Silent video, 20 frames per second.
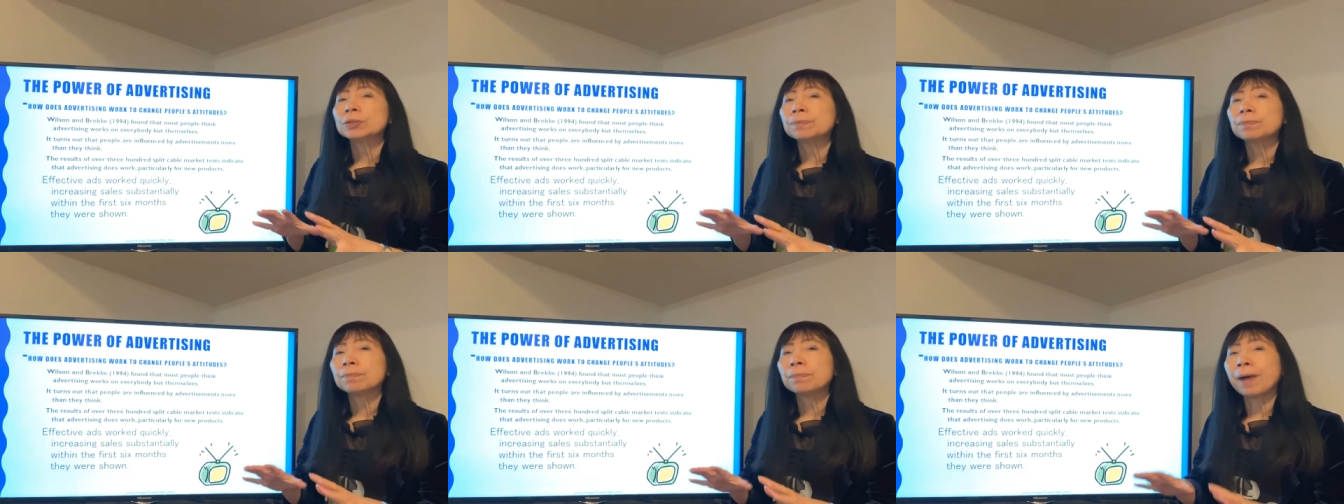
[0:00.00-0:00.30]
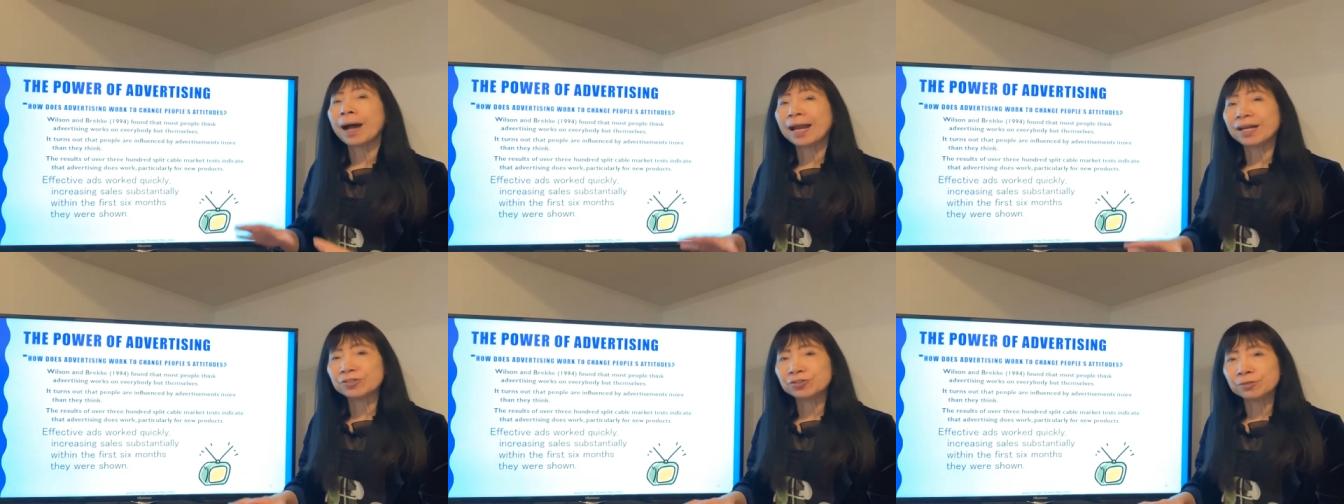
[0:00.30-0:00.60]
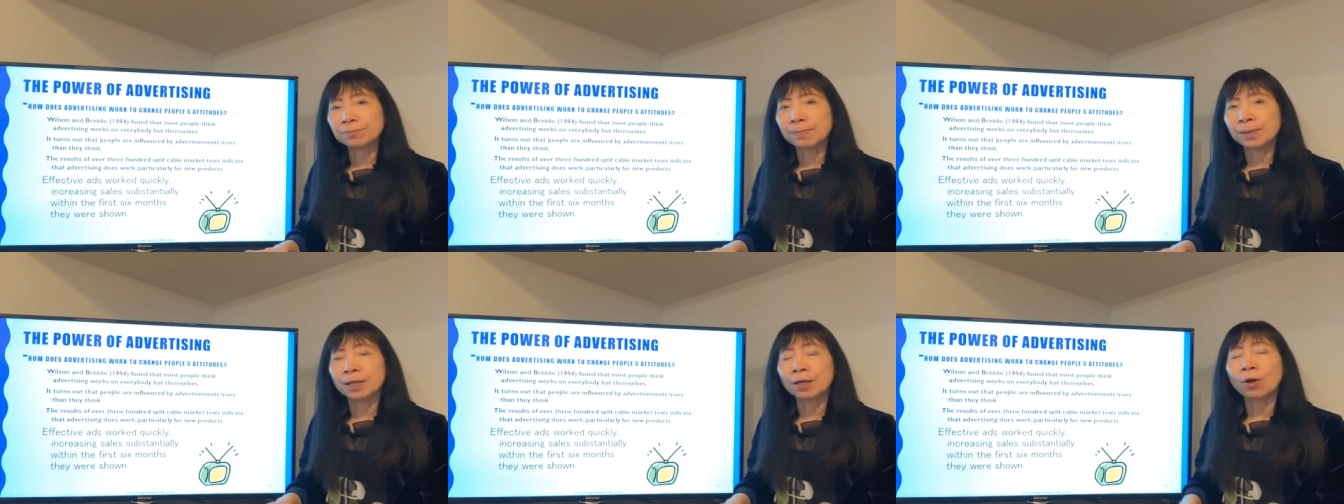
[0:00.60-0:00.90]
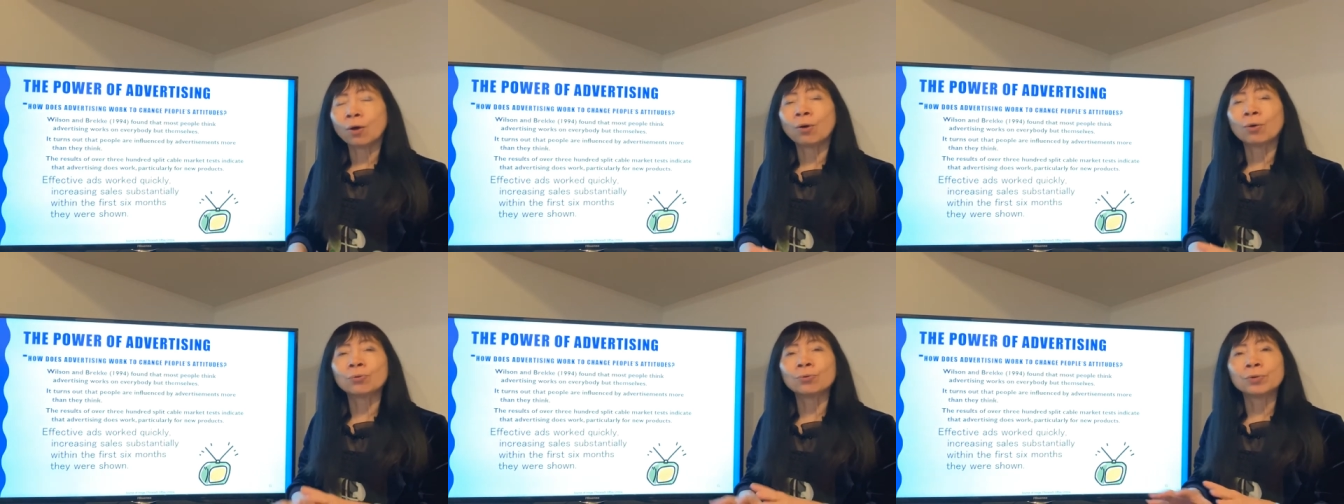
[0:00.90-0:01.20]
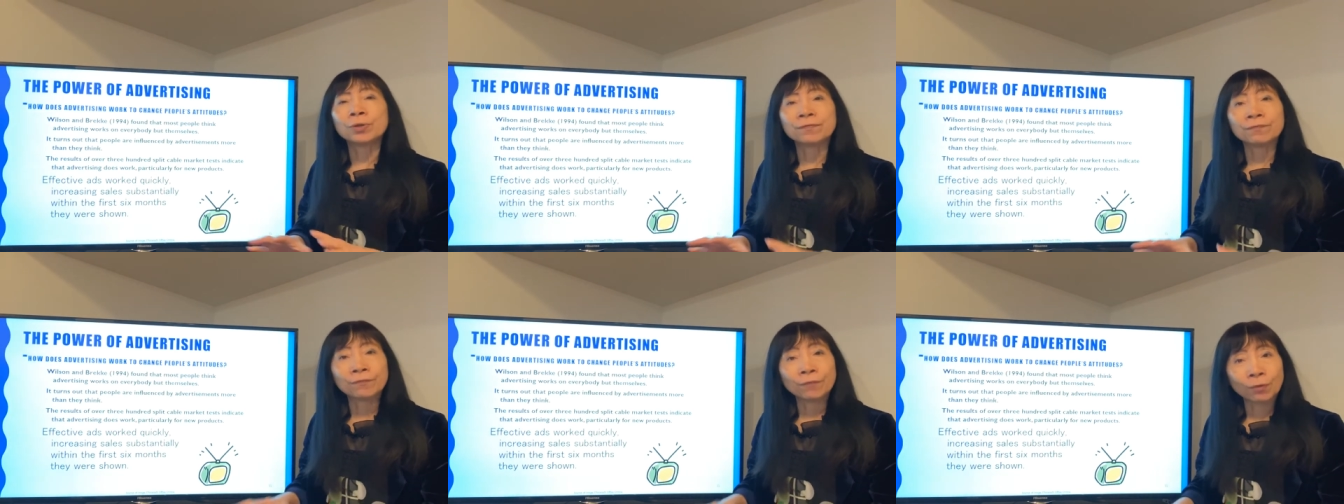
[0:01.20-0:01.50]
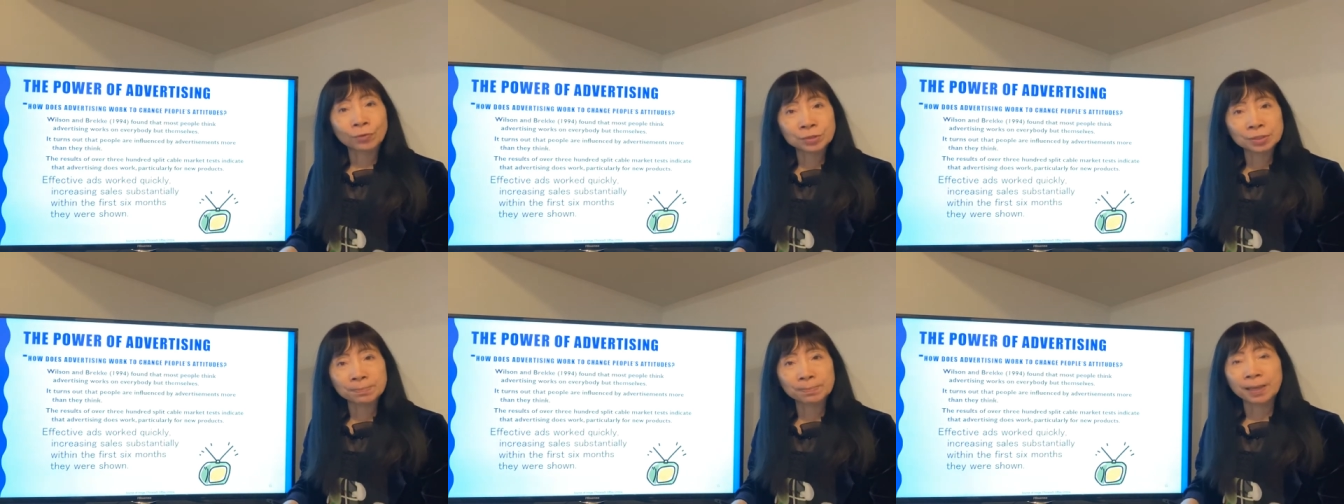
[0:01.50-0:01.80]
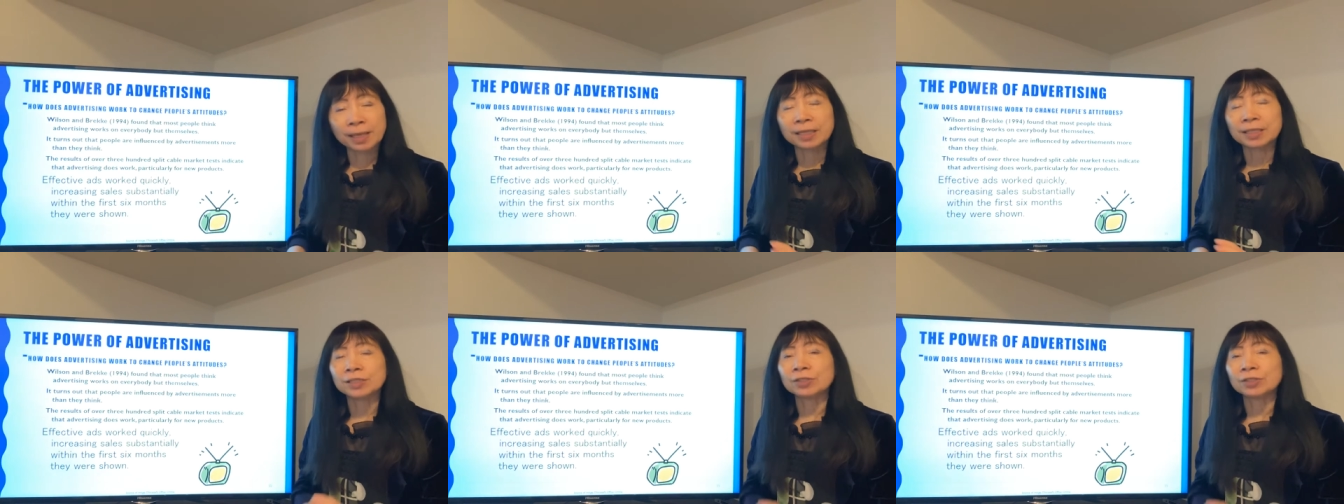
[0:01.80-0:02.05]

punishment or reinforcement.